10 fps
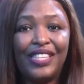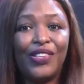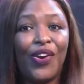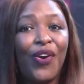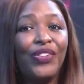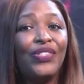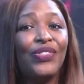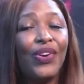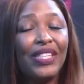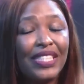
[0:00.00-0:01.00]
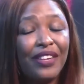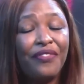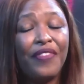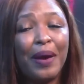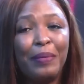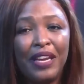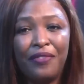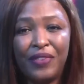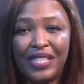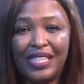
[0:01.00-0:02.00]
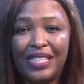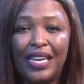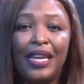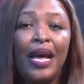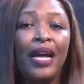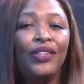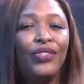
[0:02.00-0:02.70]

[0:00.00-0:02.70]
He's a consultant family physician.